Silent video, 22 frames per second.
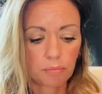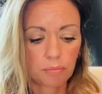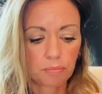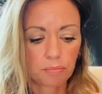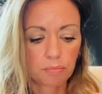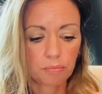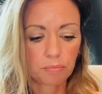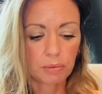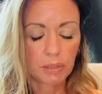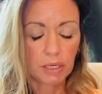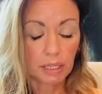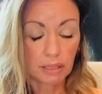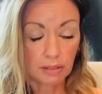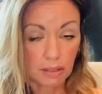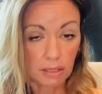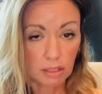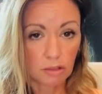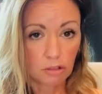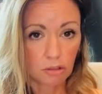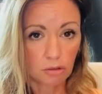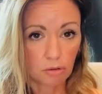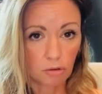But I
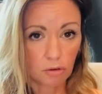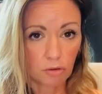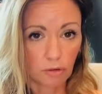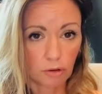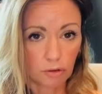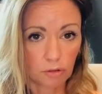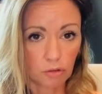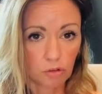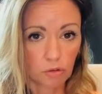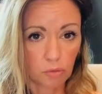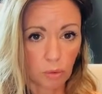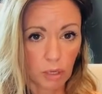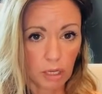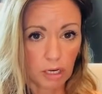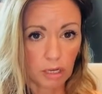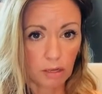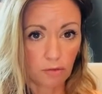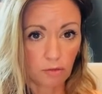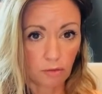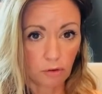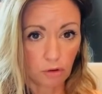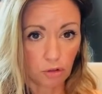think the universe is
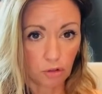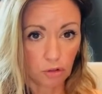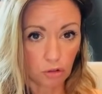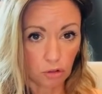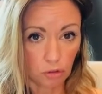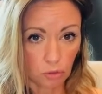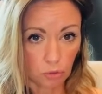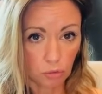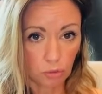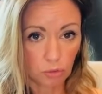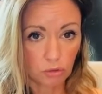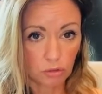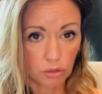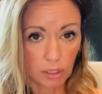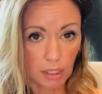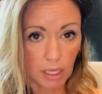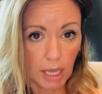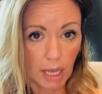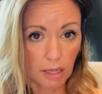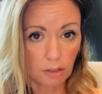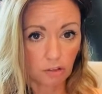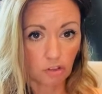waiting for you to
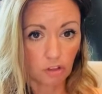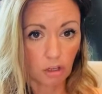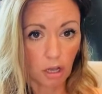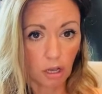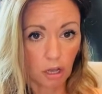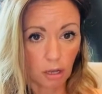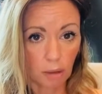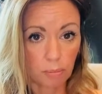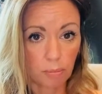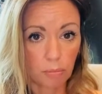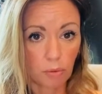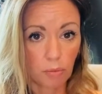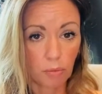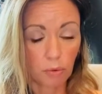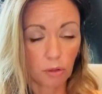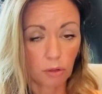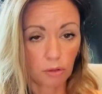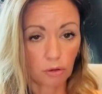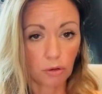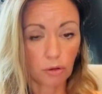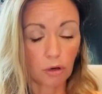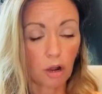catch up
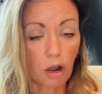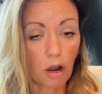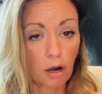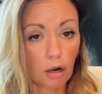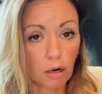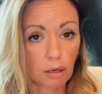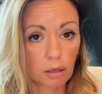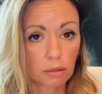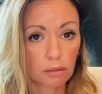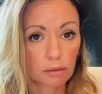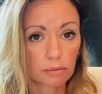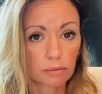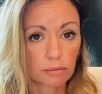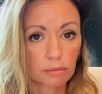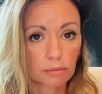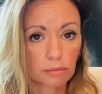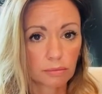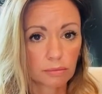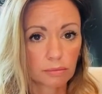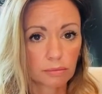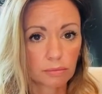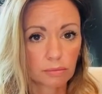with your heart,
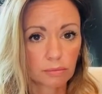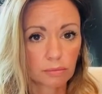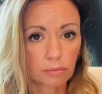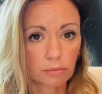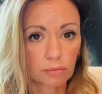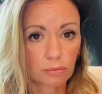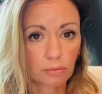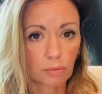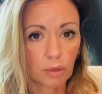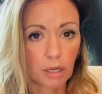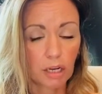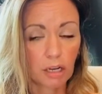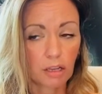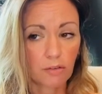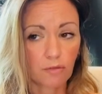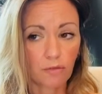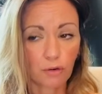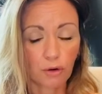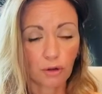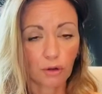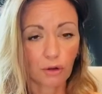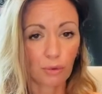waiting
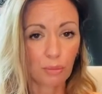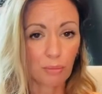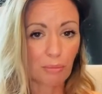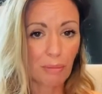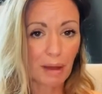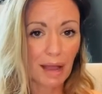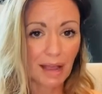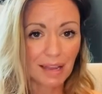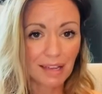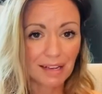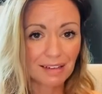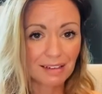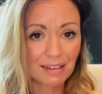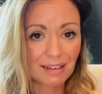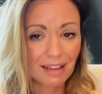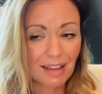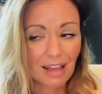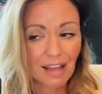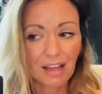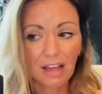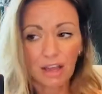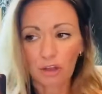for your mind
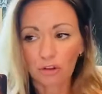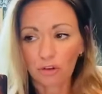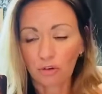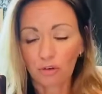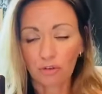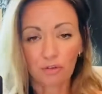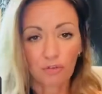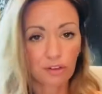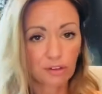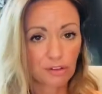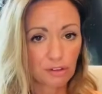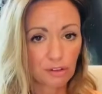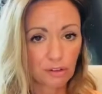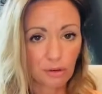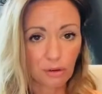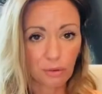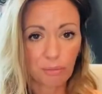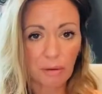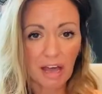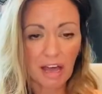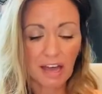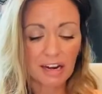and your
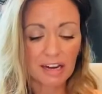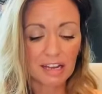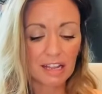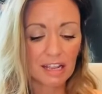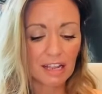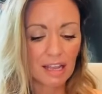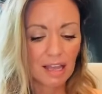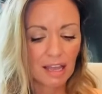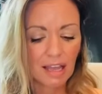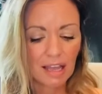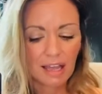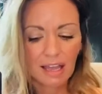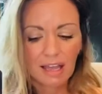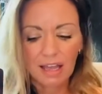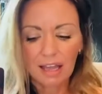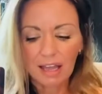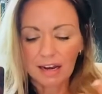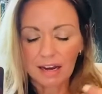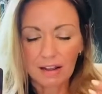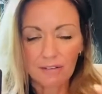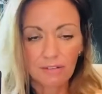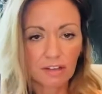physical body
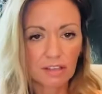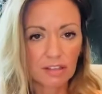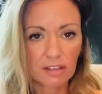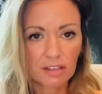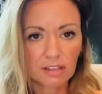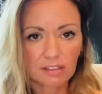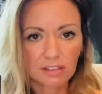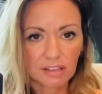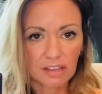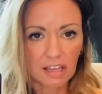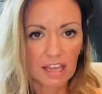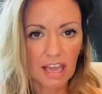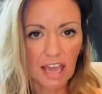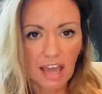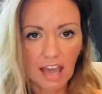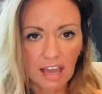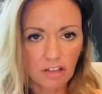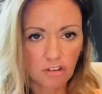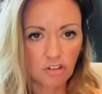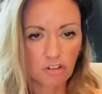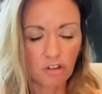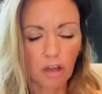and everything to
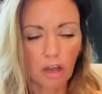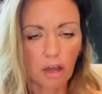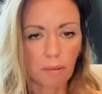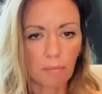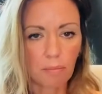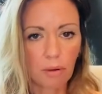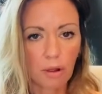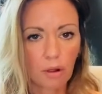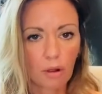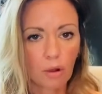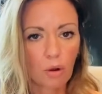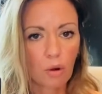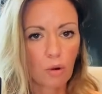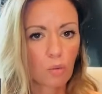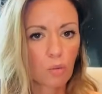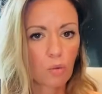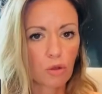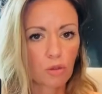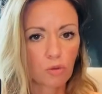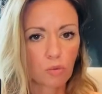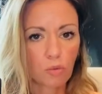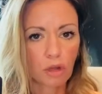catch up
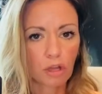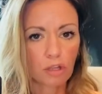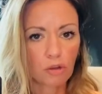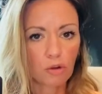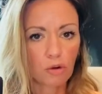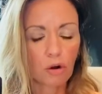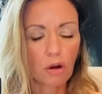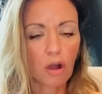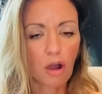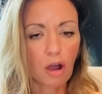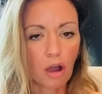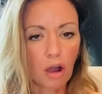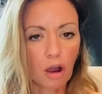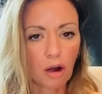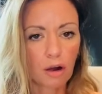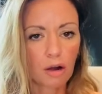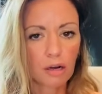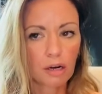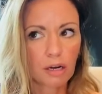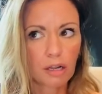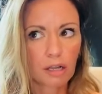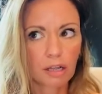with what your
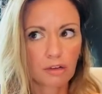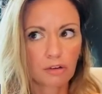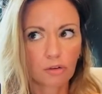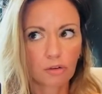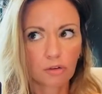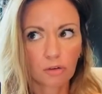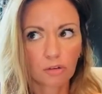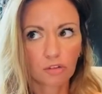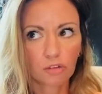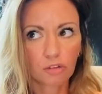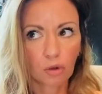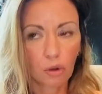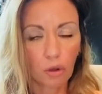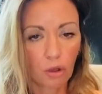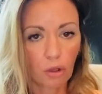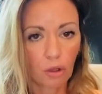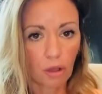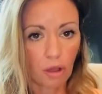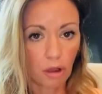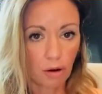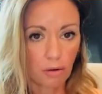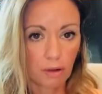heart and your soul
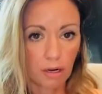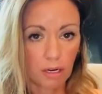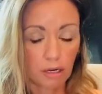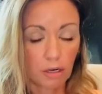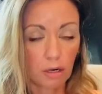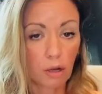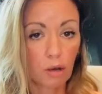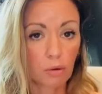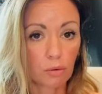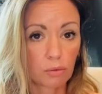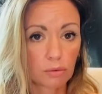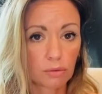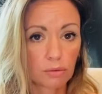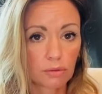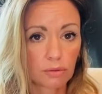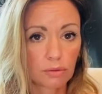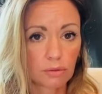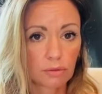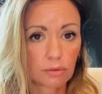already knows.